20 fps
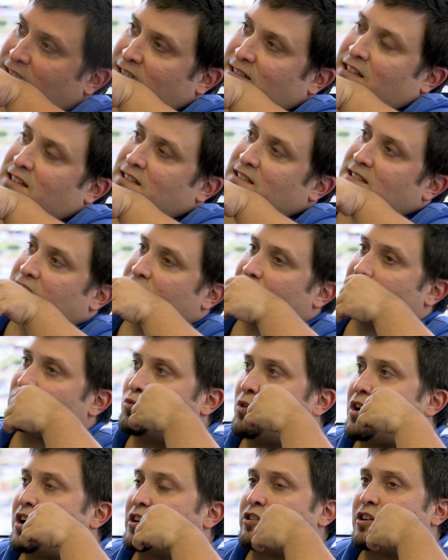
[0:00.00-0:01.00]
Is this considered
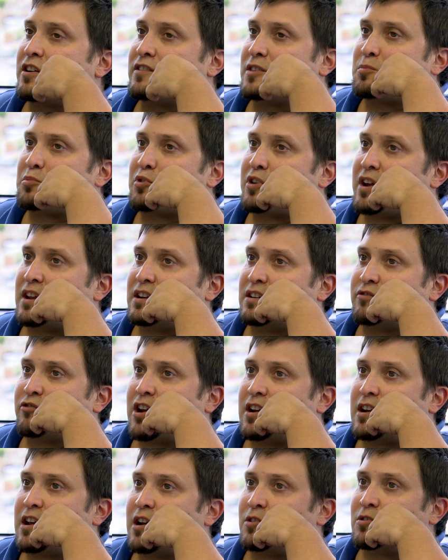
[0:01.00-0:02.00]
water on the brain
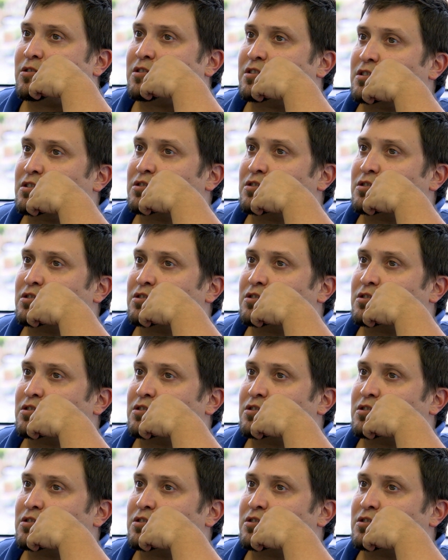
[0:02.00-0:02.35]
right now?